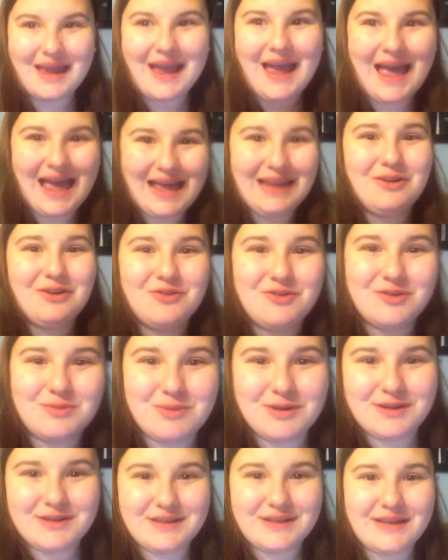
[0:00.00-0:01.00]
Hello
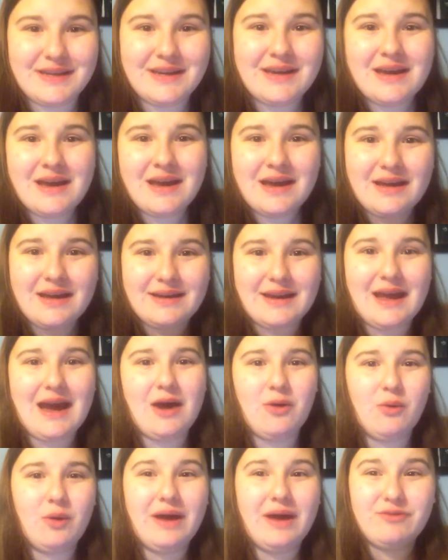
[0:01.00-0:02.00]
everybody.
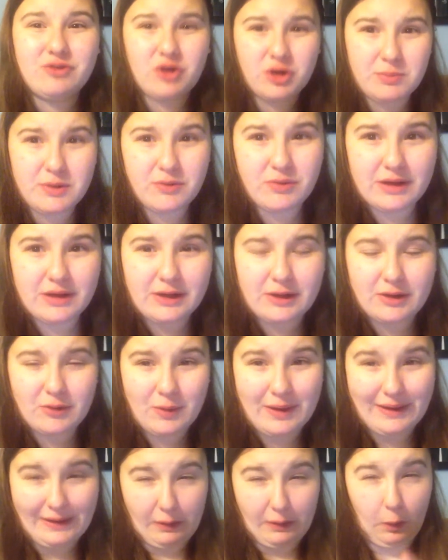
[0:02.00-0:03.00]
Now I've got to be really
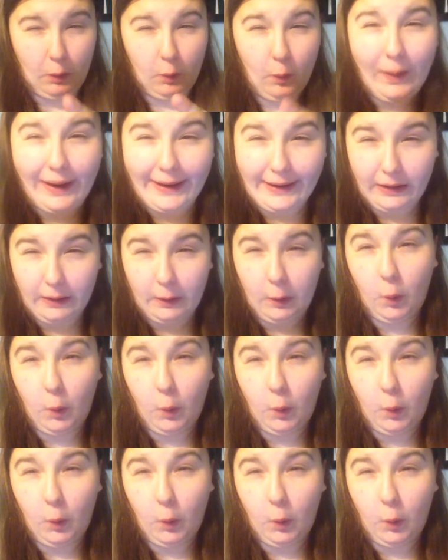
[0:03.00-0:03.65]
quiet.